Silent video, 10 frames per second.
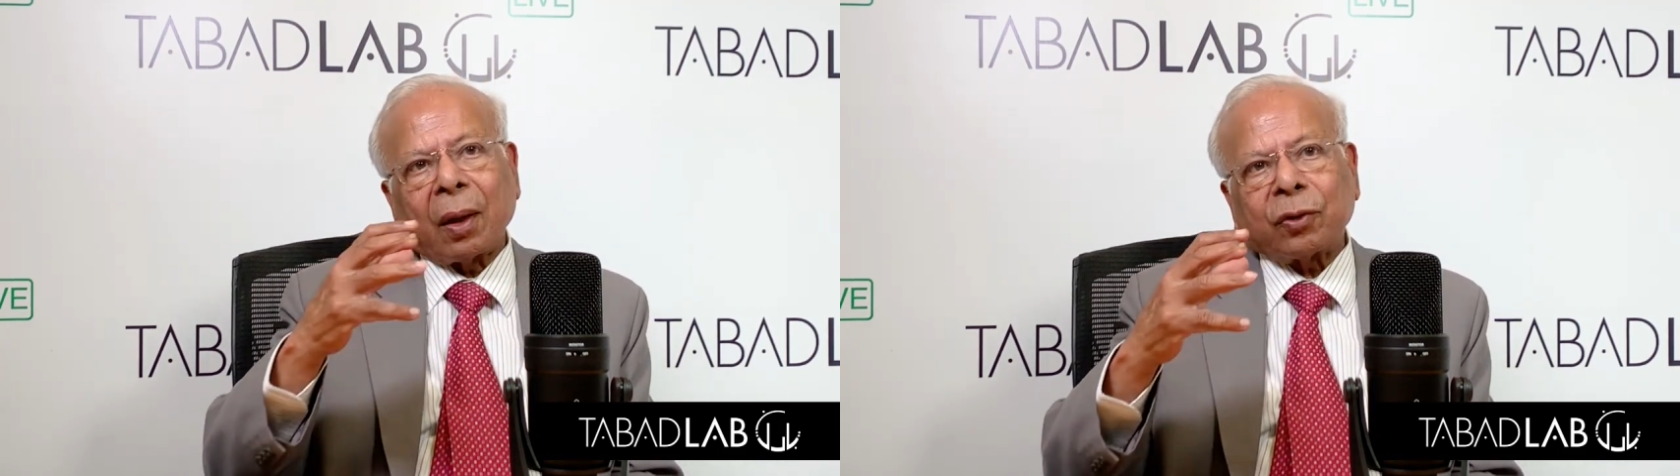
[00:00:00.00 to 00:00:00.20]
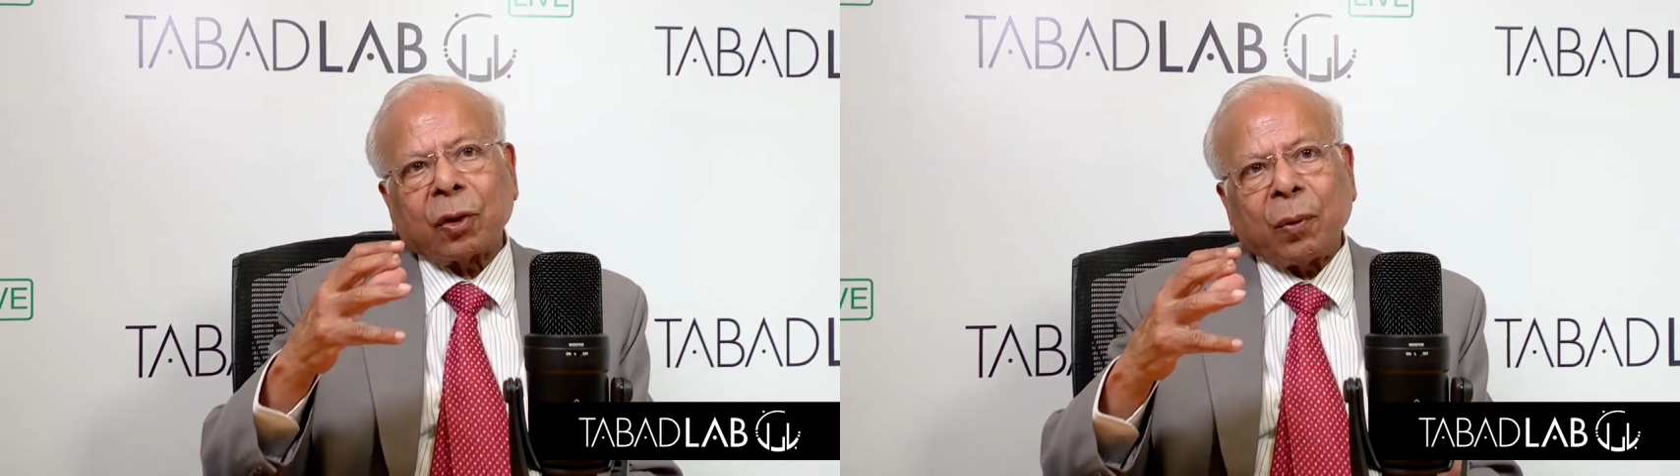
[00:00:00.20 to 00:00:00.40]

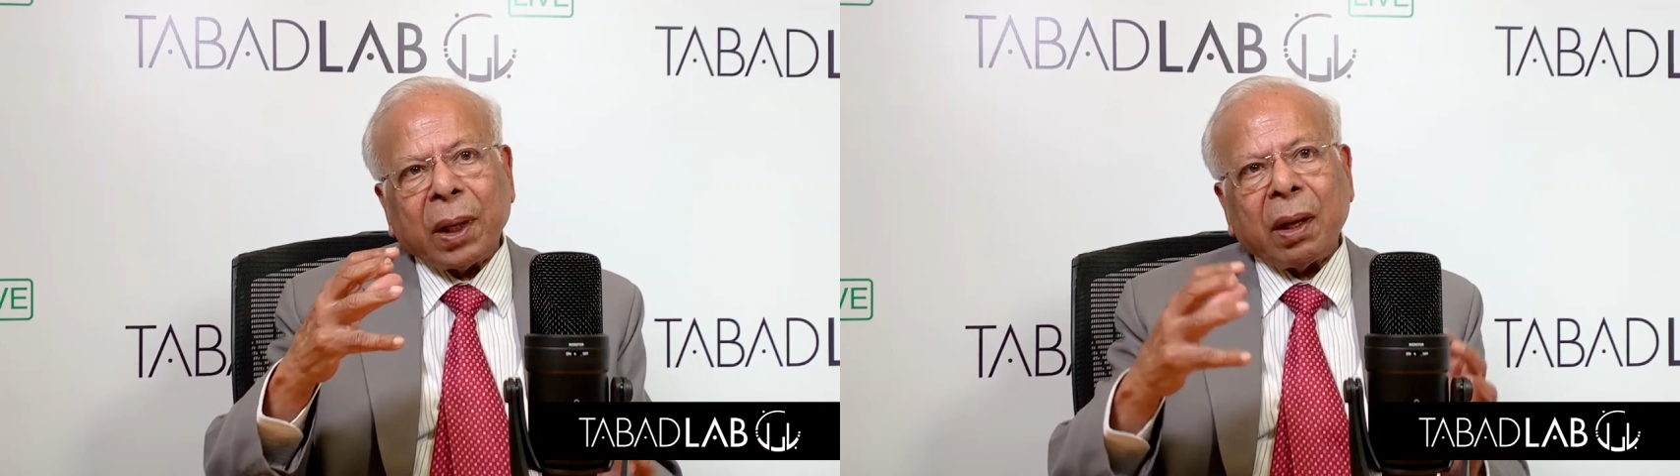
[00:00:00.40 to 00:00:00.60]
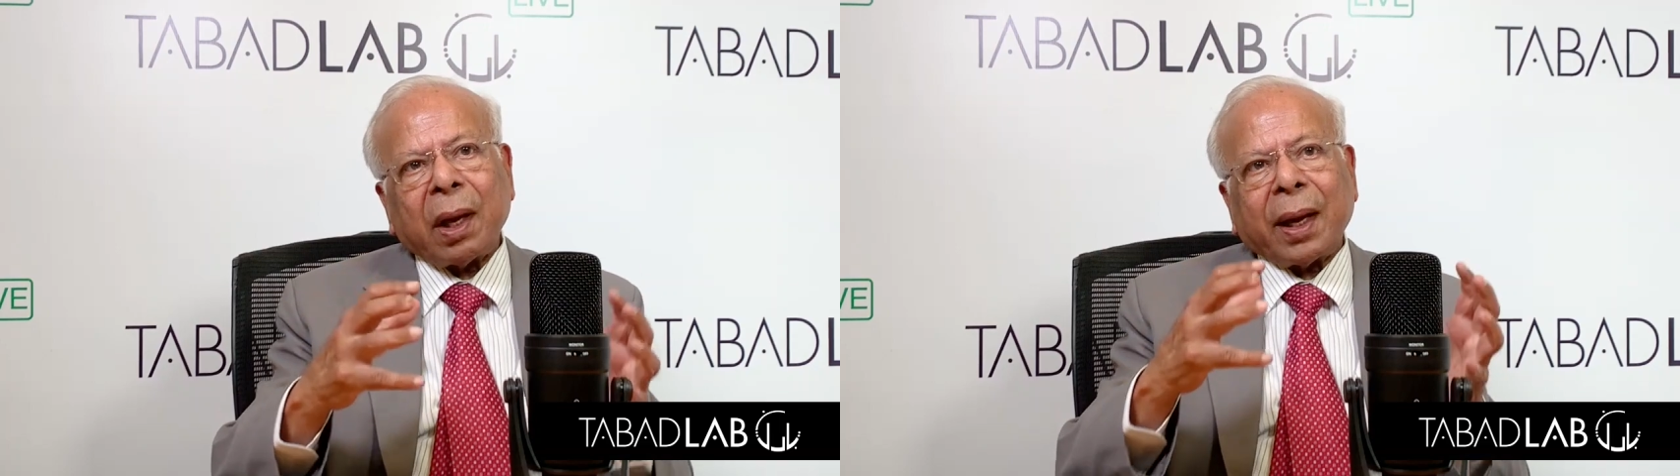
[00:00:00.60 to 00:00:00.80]
So
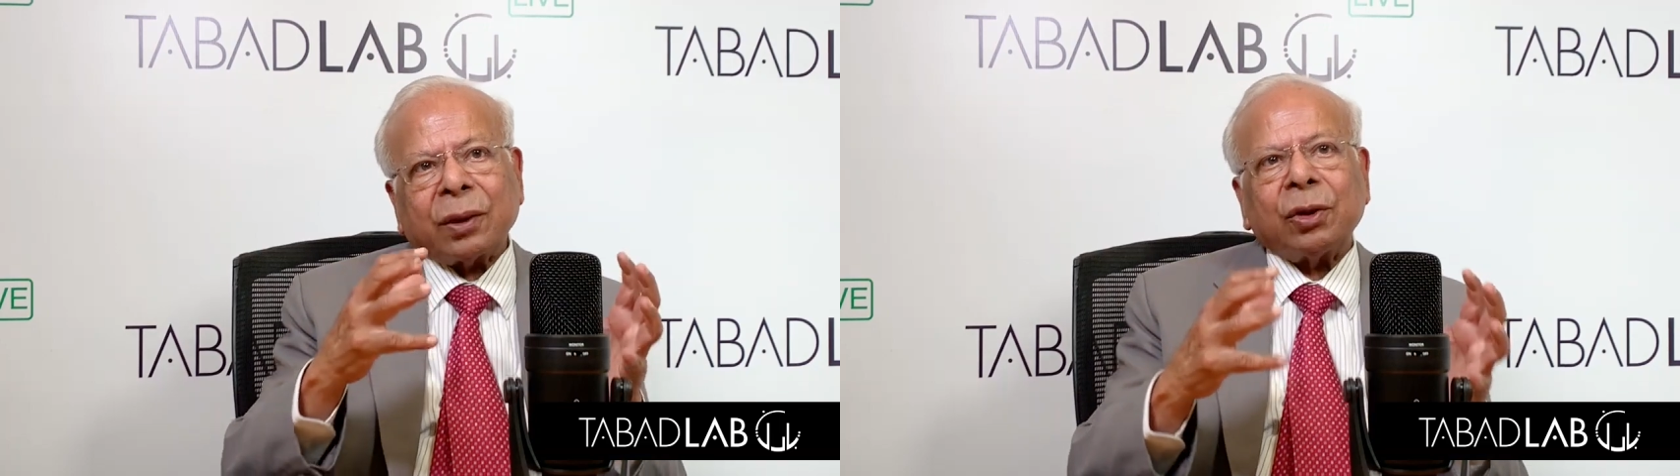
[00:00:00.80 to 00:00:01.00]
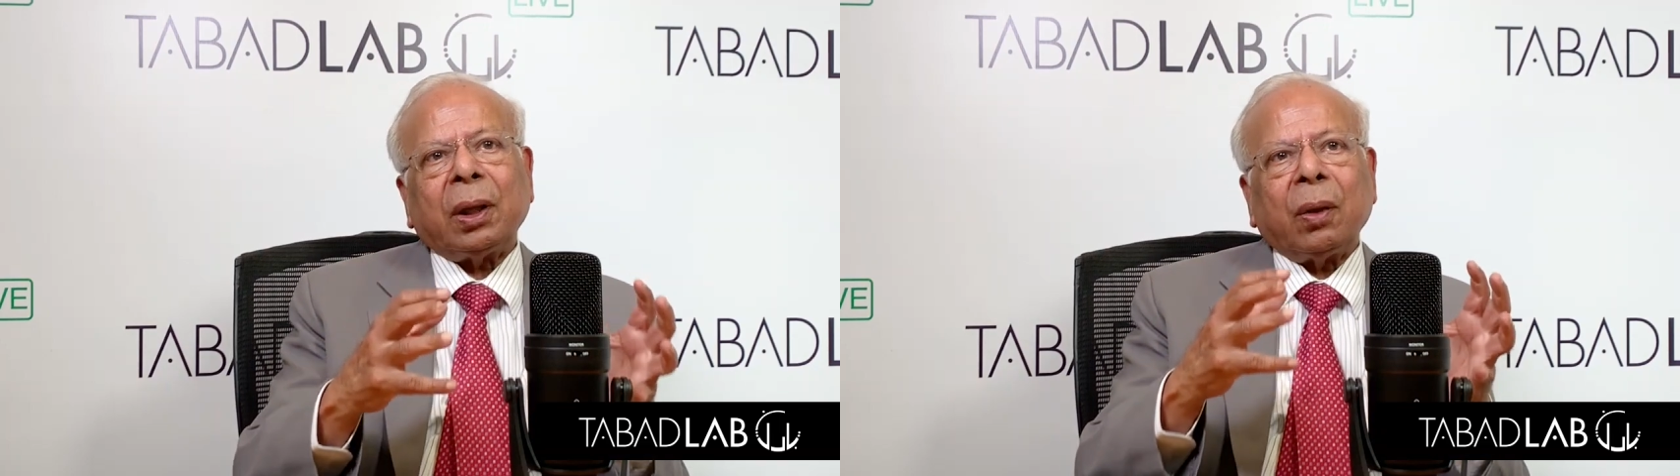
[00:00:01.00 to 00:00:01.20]
we
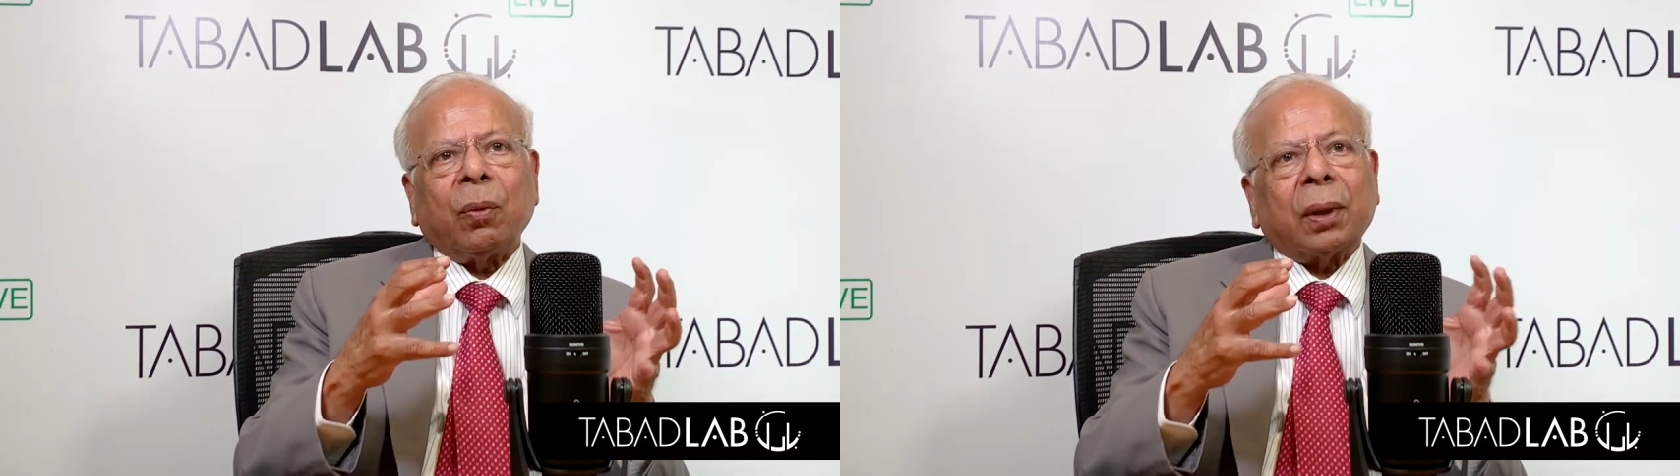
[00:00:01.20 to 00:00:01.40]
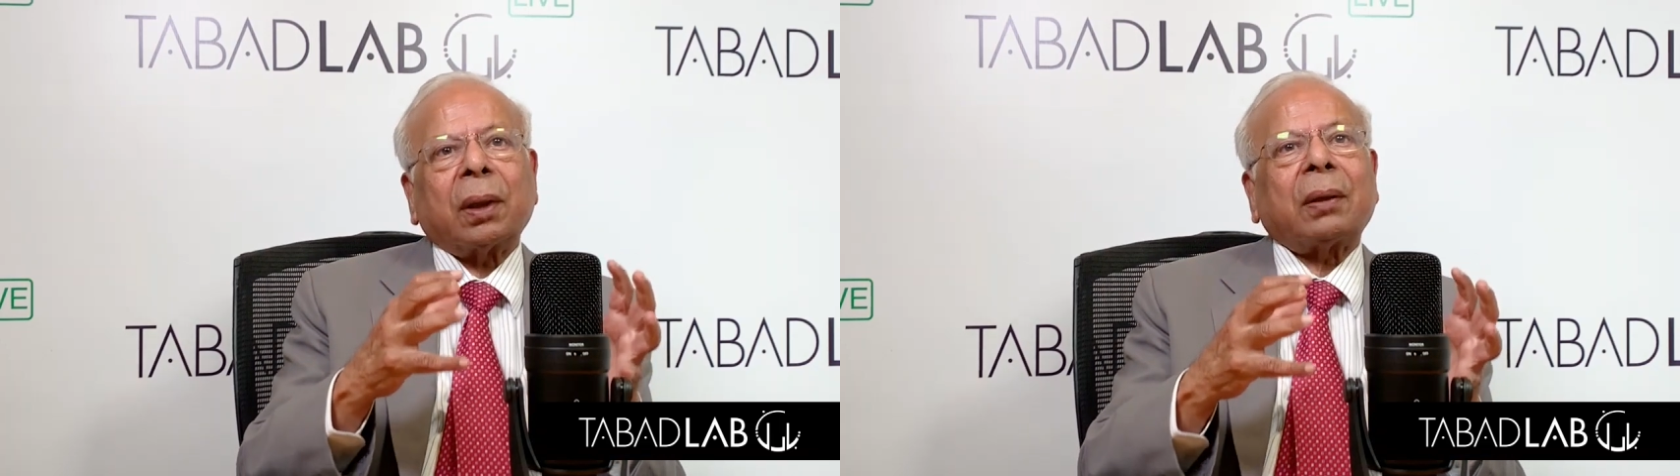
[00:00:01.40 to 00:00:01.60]
actually
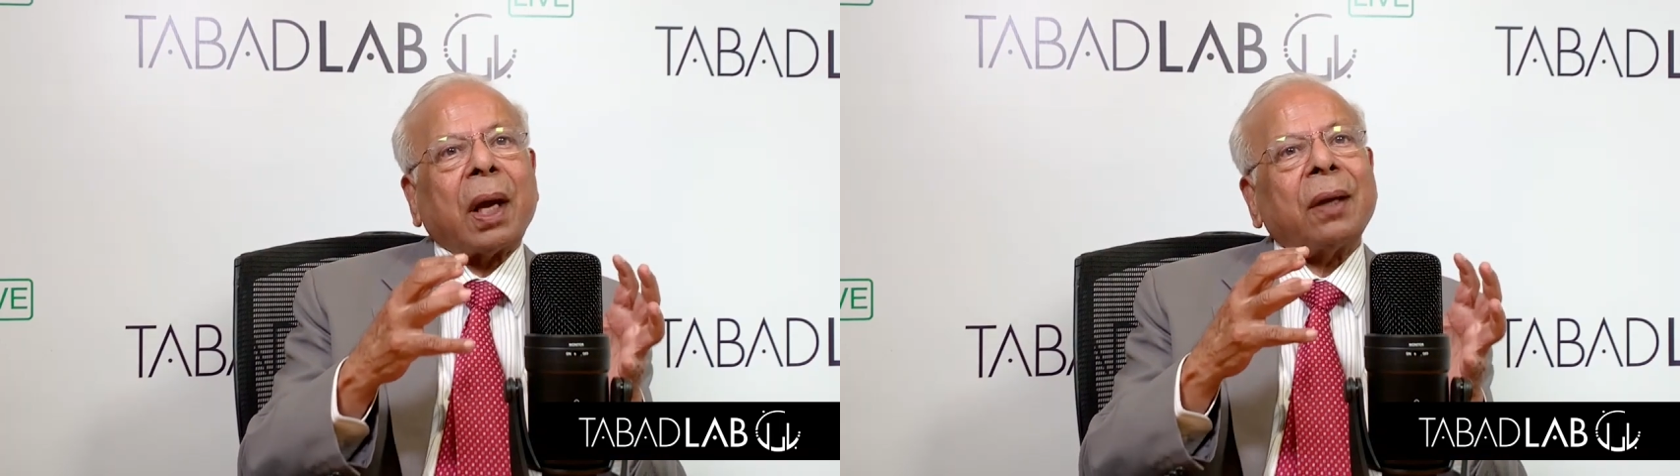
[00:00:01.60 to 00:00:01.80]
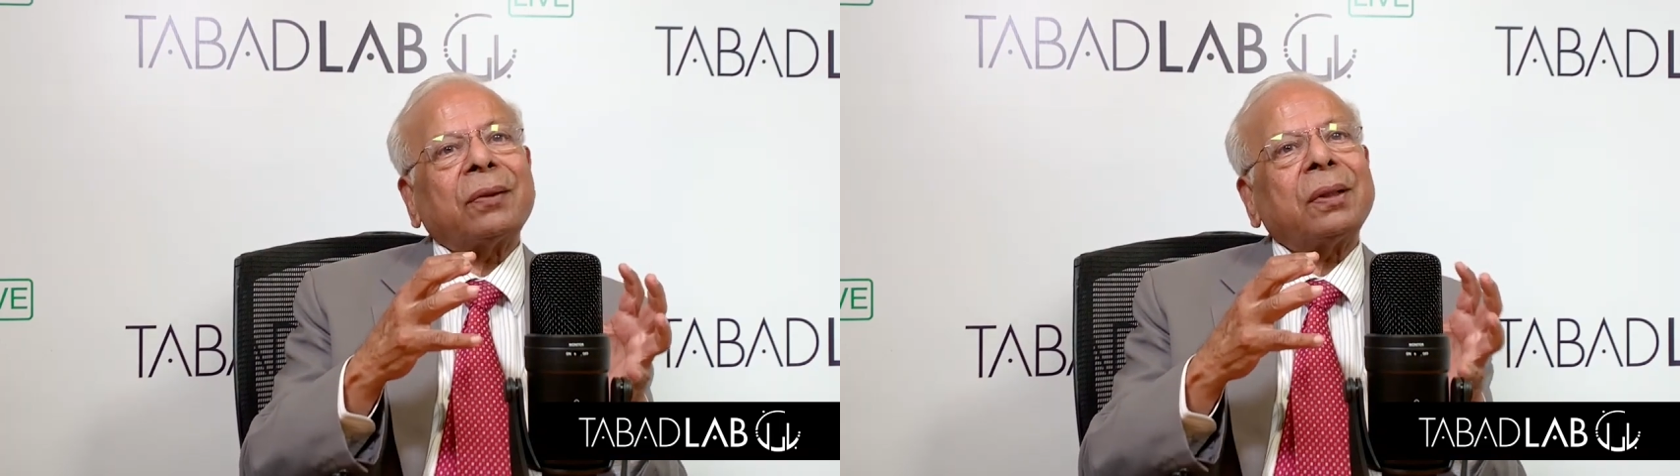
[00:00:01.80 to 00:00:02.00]
worked
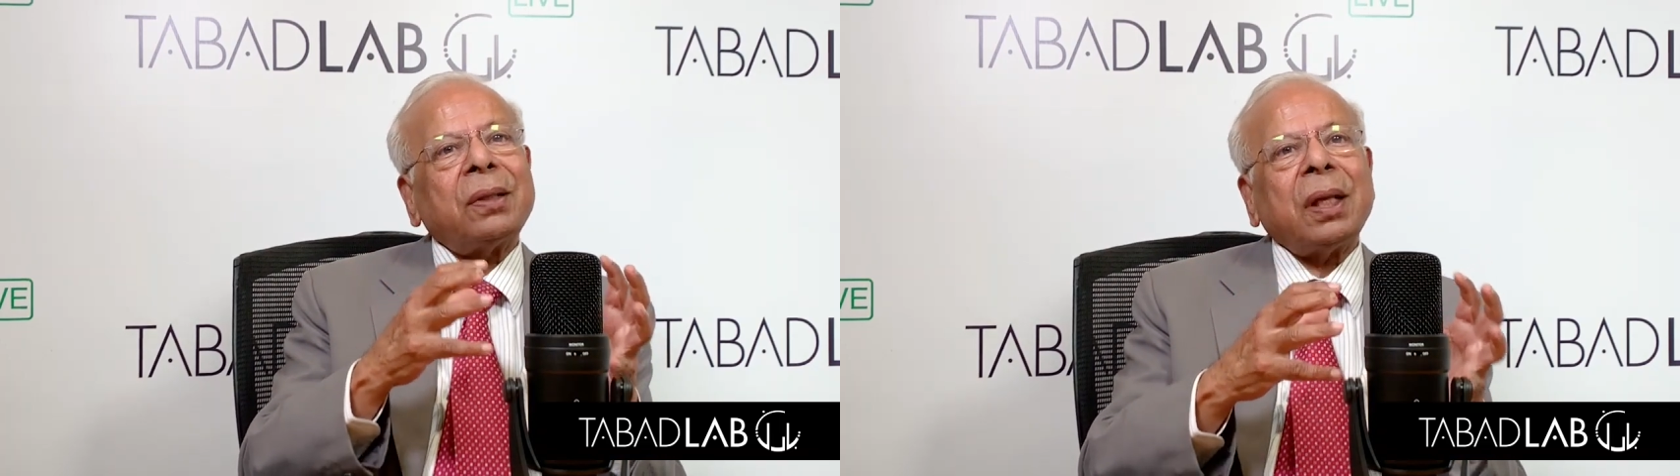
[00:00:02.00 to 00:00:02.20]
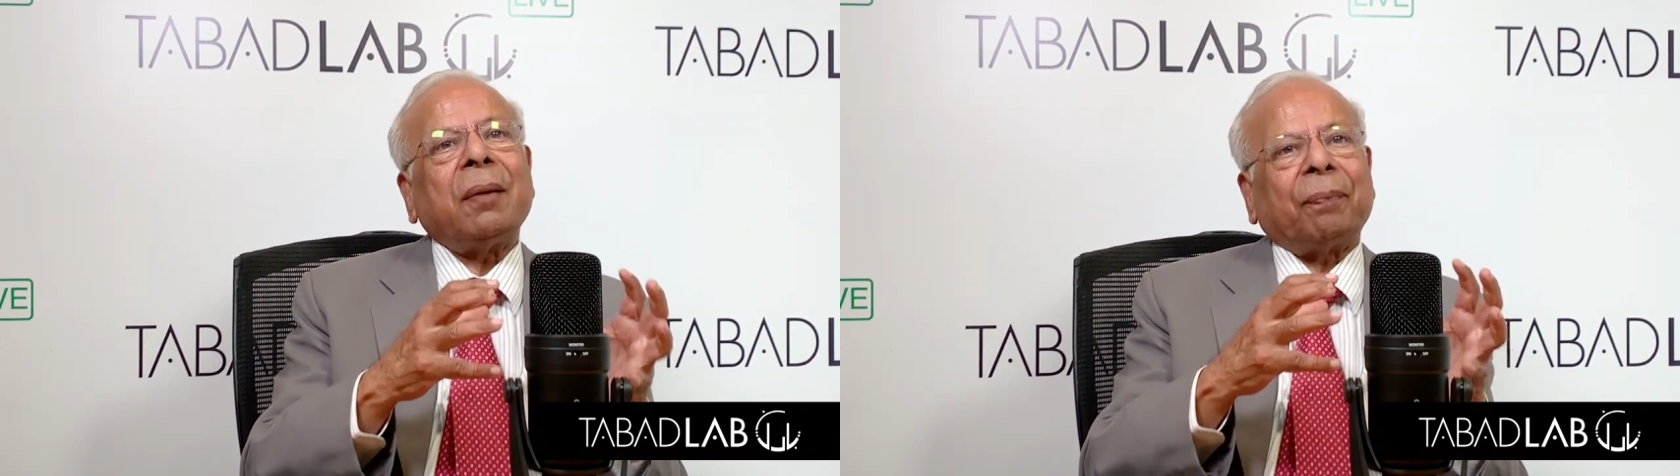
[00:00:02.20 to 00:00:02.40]
as a
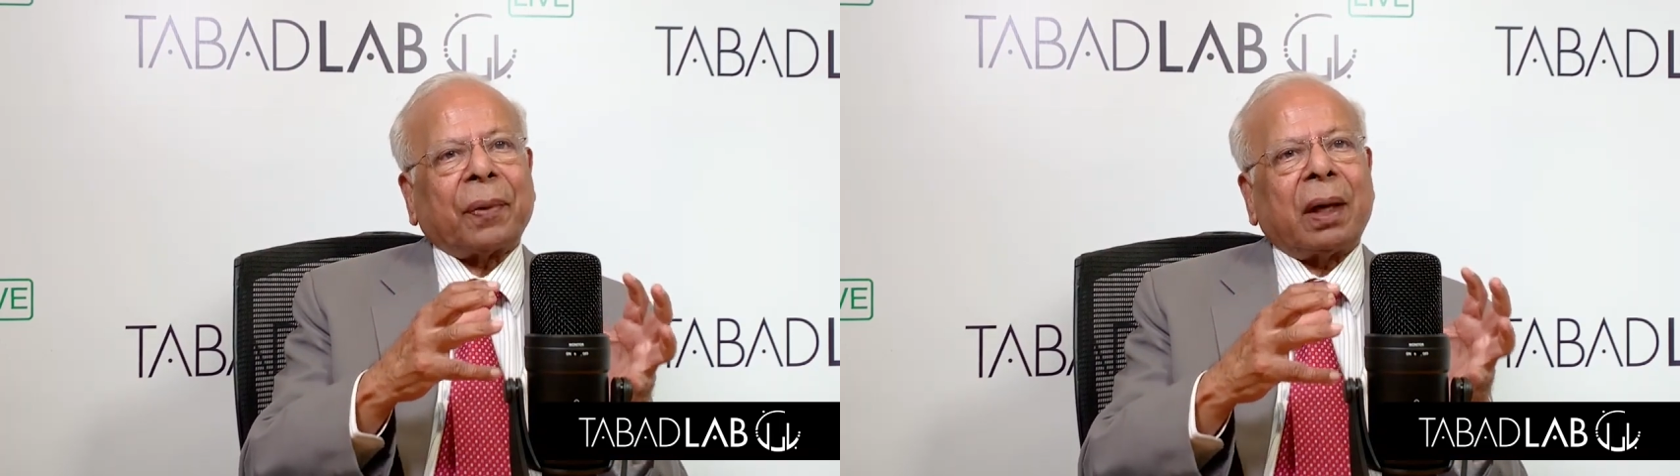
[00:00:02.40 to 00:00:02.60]
team,